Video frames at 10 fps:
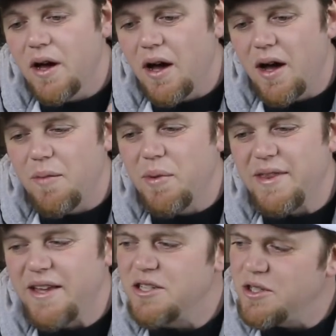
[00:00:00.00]

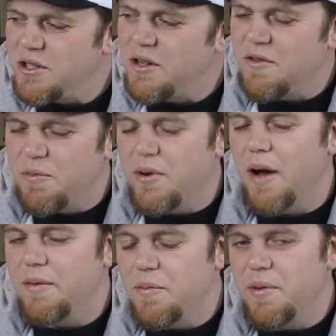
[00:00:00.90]
But they should have
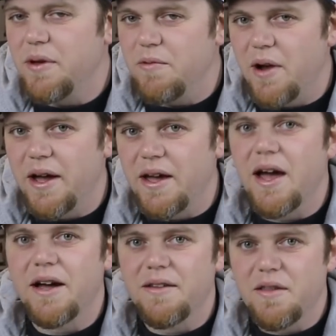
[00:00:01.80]
probably been right
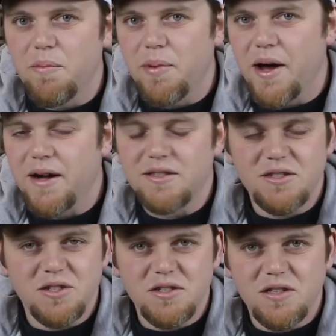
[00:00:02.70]
out of the box.
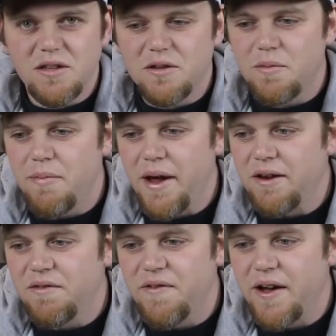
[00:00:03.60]
It's just a little
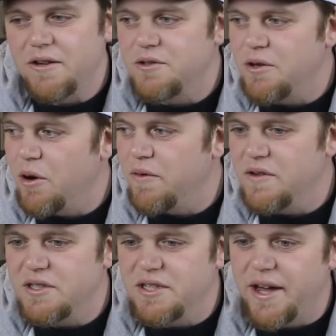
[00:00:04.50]
manufacturer
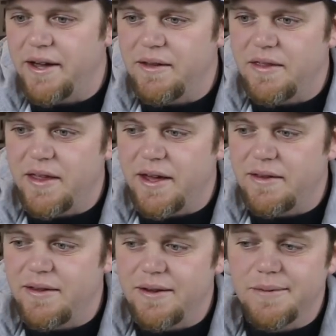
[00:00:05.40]
oversight that